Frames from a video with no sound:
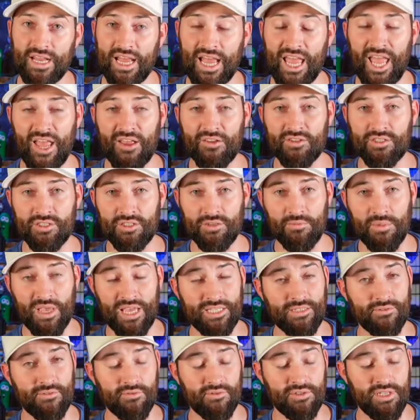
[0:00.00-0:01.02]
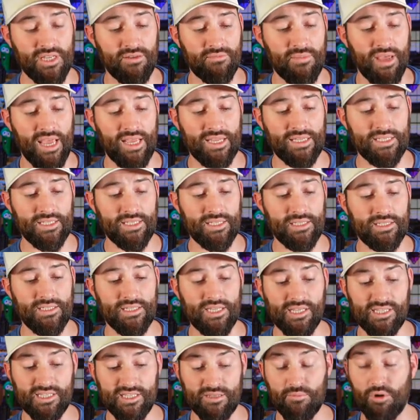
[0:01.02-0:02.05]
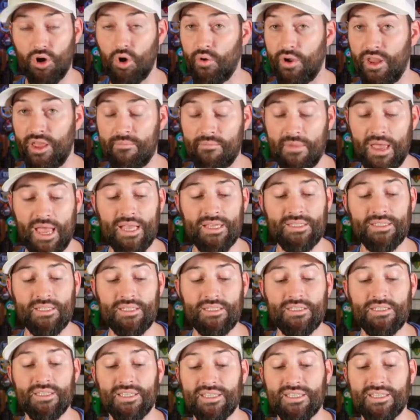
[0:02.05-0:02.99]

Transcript: I have some S15 magazines and some OEM magazines.